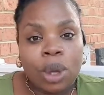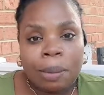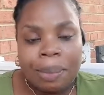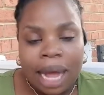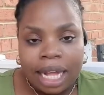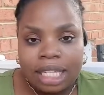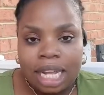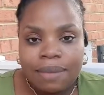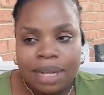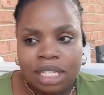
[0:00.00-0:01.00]
are some parts
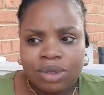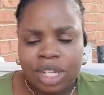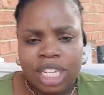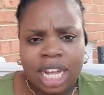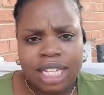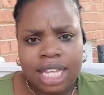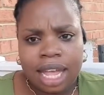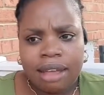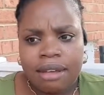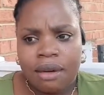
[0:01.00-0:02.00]
of the message that I
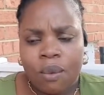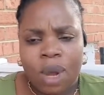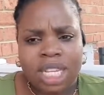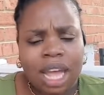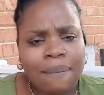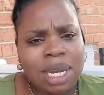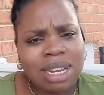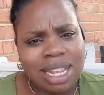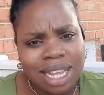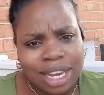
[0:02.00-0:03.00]
say, when time I
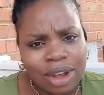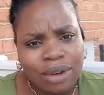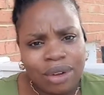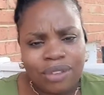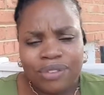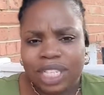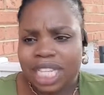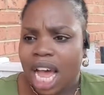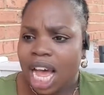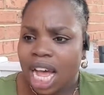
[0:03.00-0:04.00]
need you for
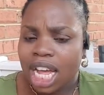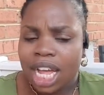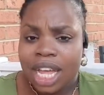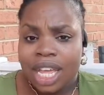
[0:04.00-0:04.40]
talk,